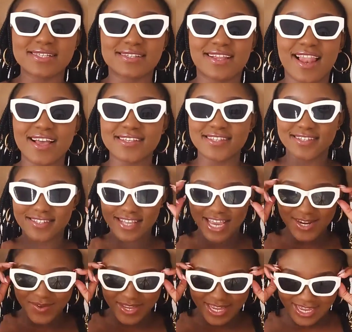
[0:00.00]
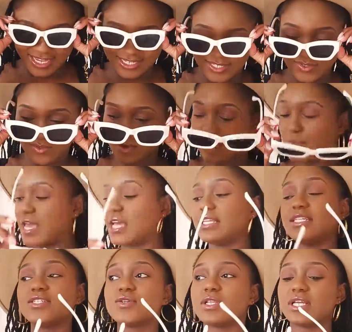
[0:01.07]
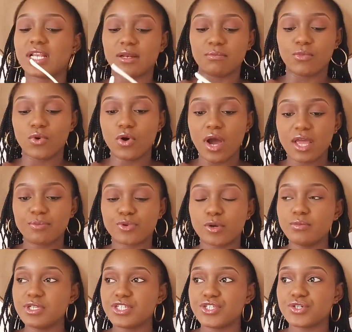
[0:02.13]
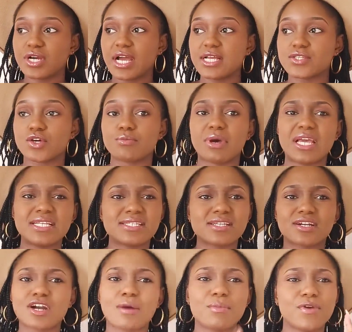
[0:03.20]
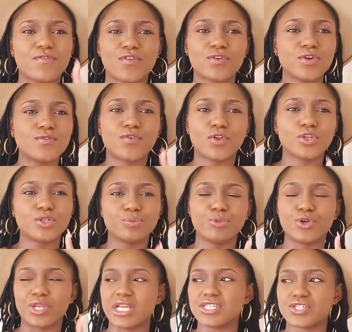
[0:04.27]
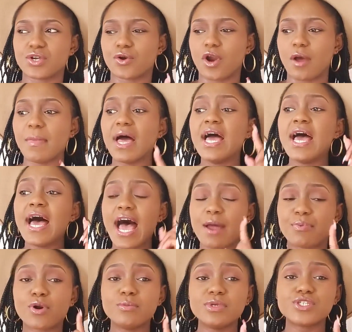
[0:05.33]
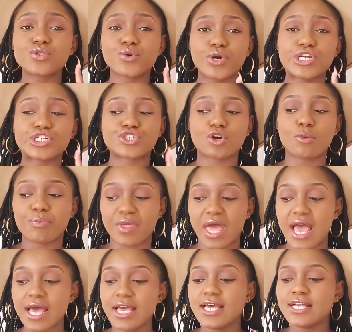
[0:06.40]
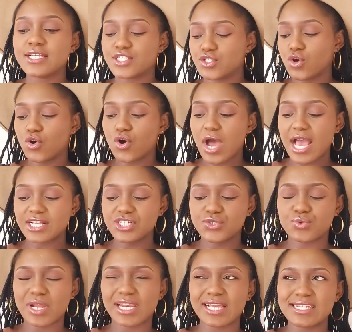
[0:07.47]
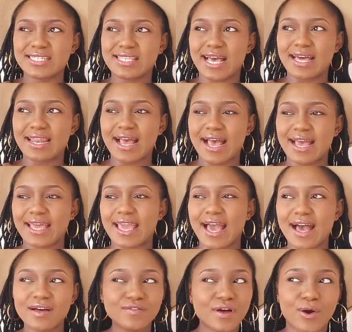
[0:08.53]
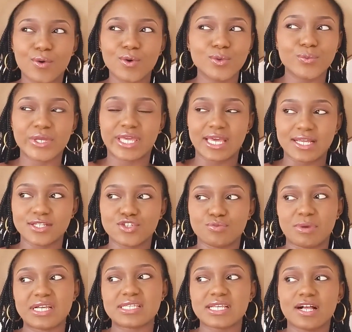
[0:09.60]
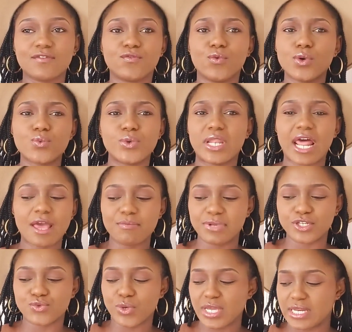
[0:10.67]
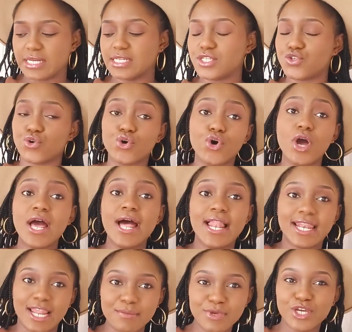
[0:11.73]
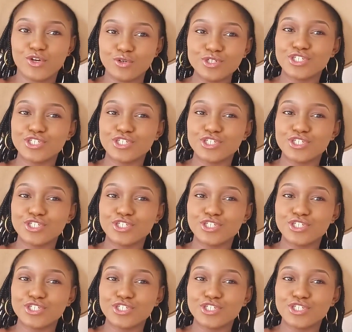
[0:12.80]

glasses. Anyway guys, so I'm headed to Little More. I promised you guys on my Instagram, if you're not following me on Instagram, I promised to go and shop there. So I just realized that I have a whole weekend to myself. What will I be doing? So let me go